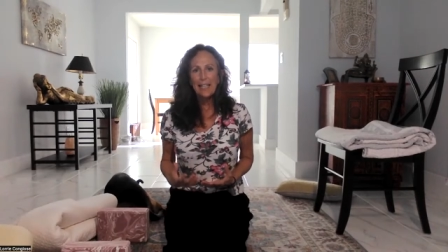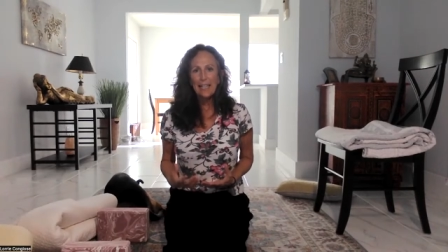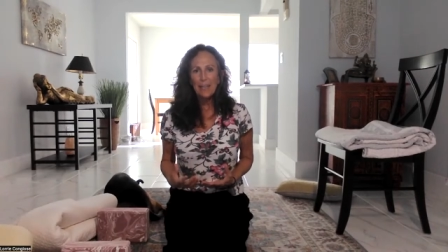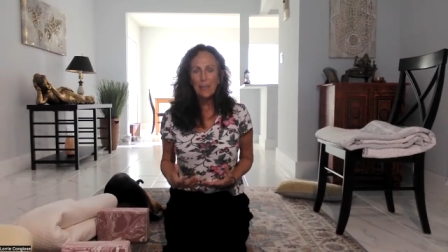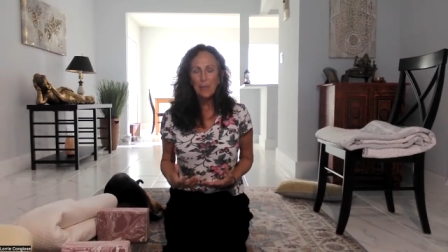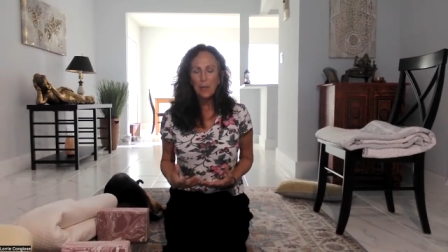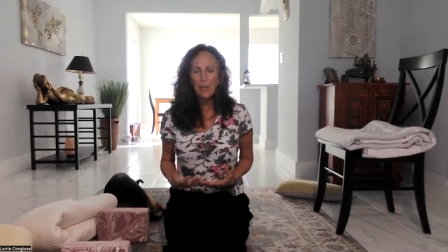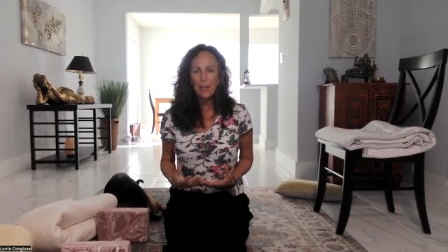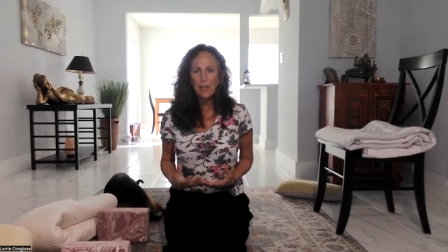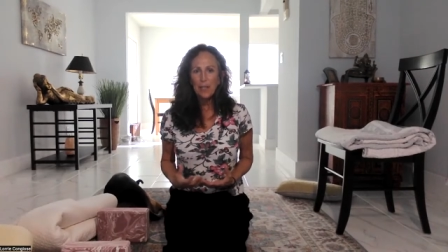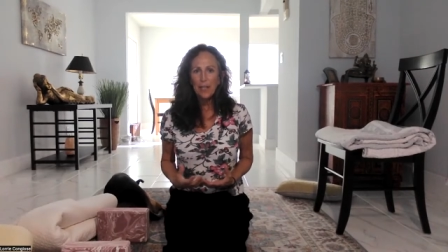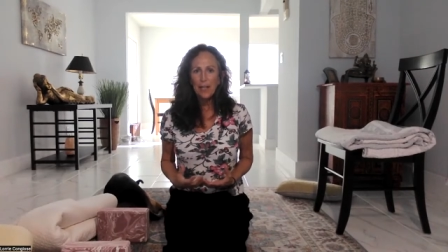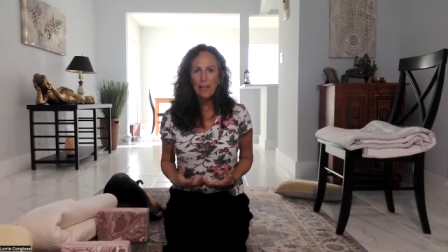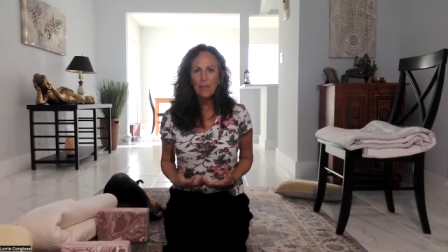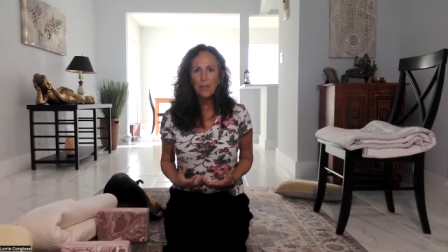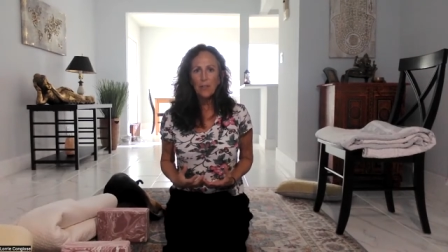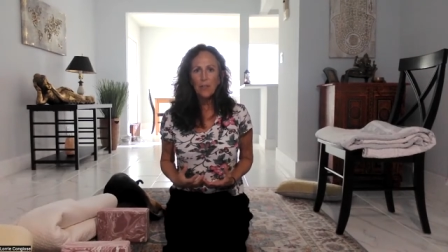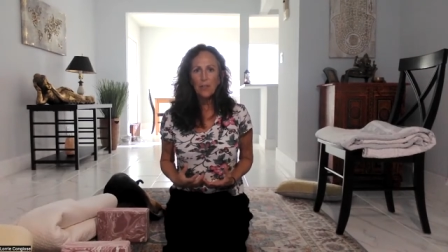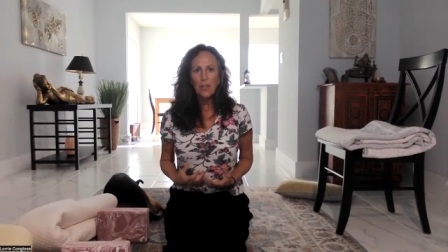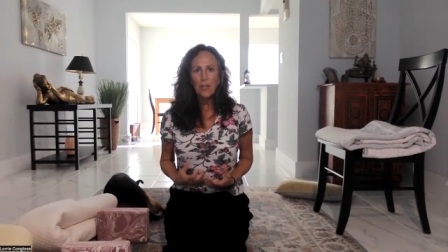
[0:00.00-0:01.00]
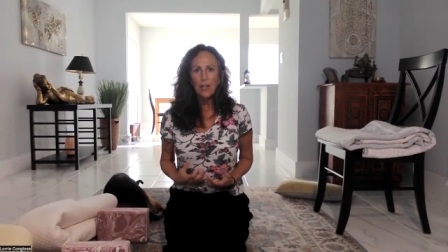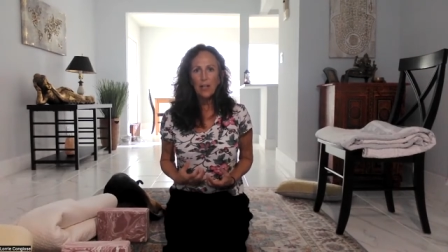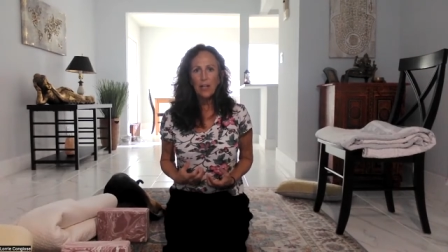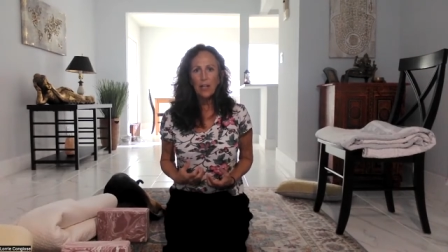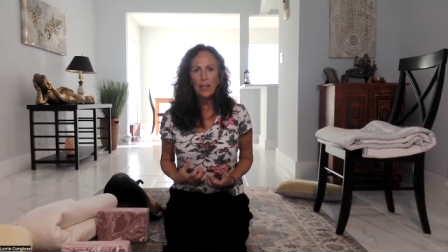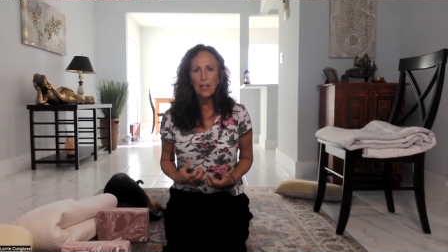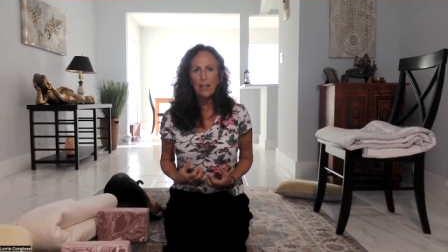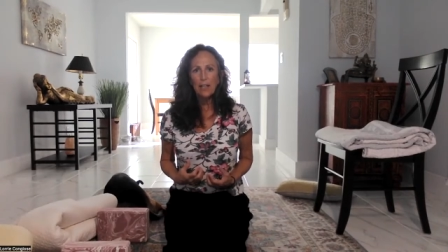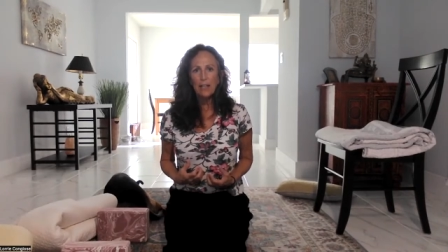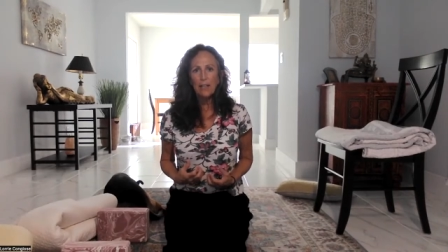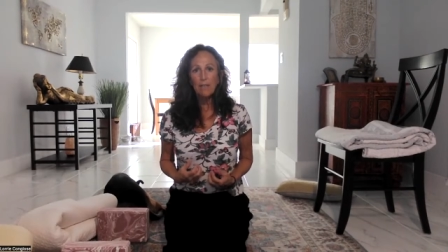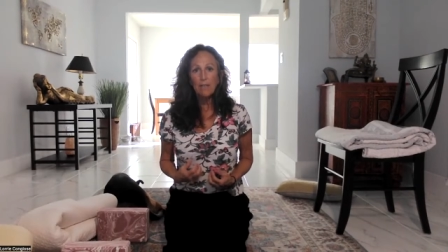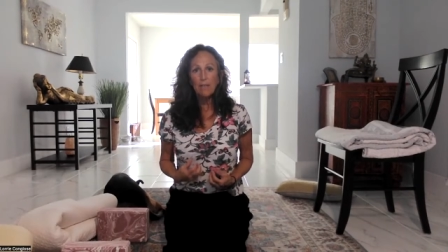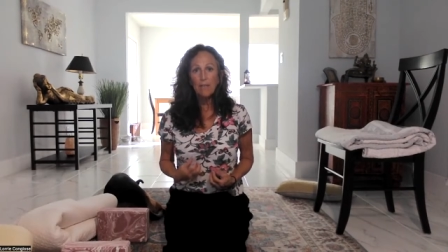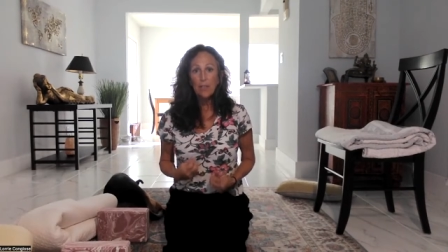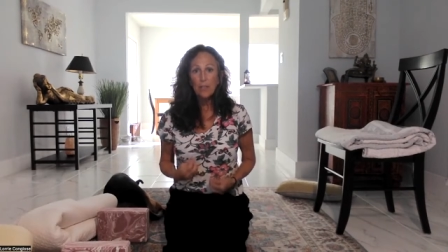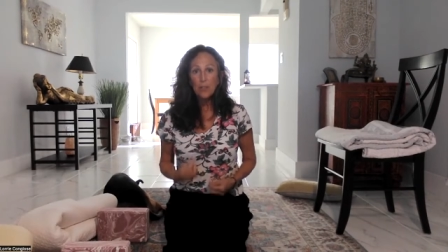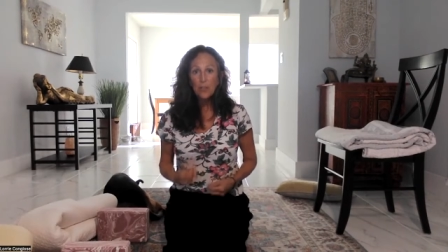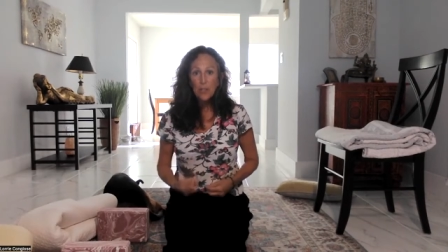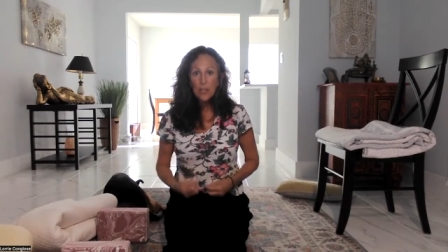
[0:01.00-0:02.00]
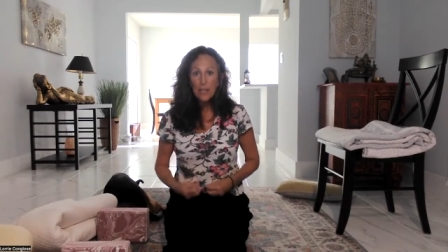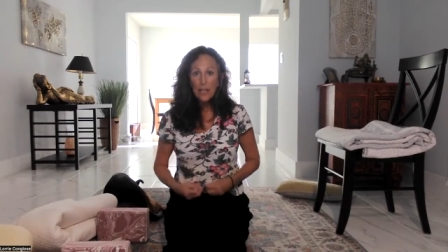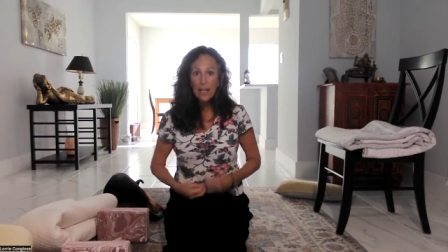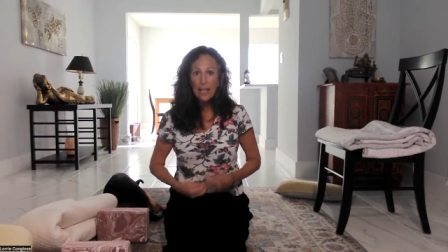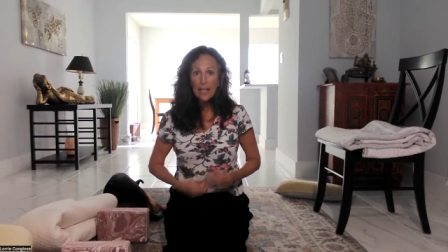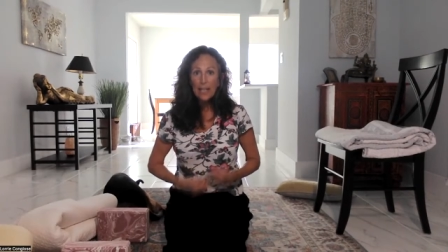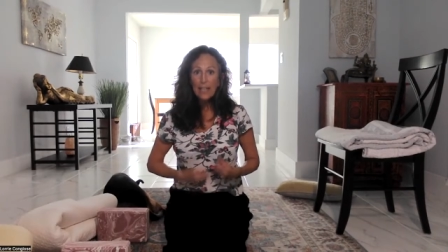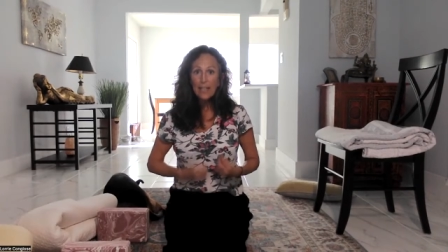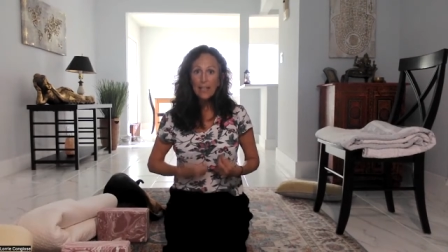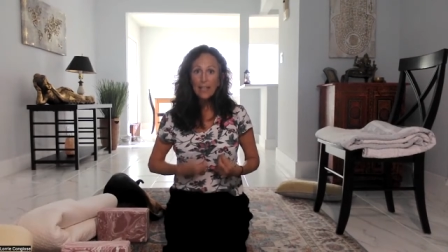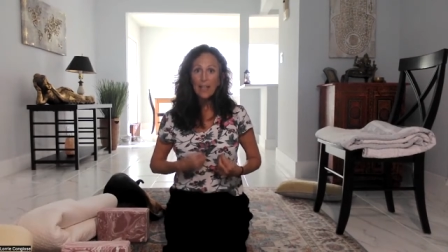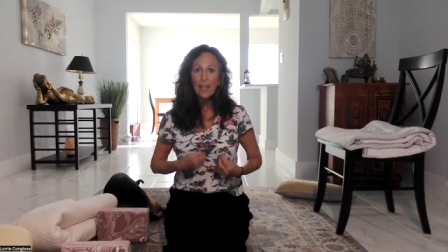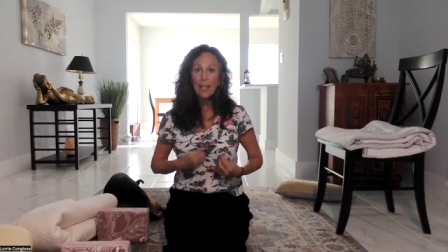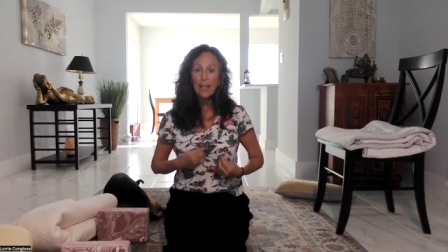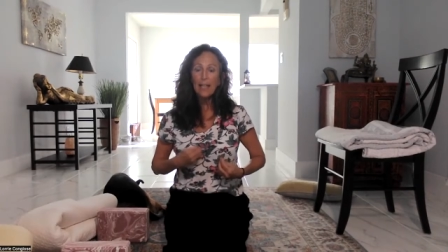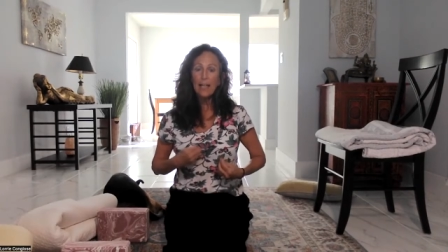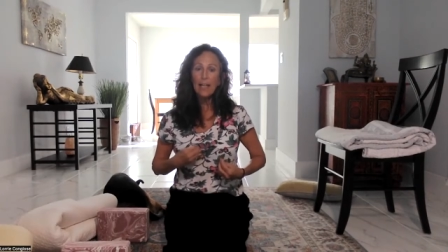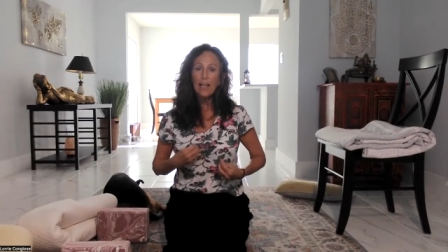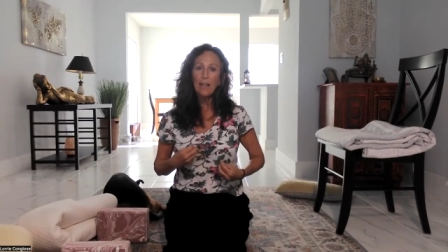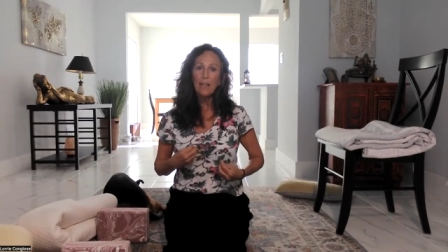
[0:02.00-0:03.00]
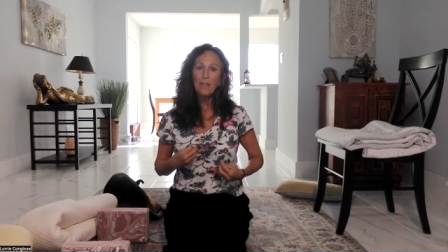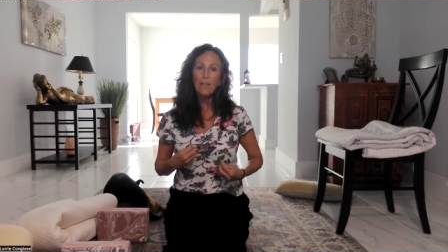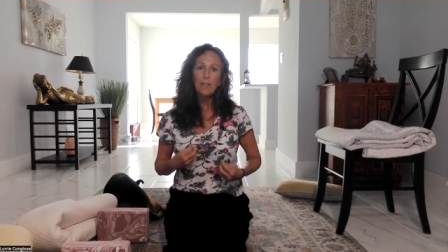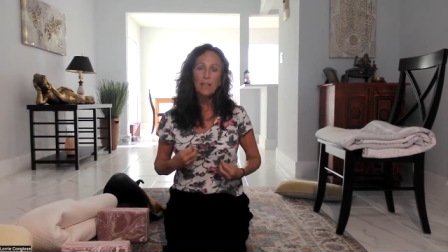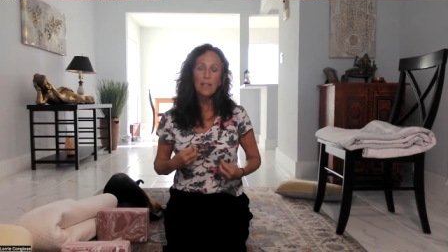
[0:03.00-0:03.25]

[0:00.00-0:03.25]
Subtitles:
Whenever it feels like I have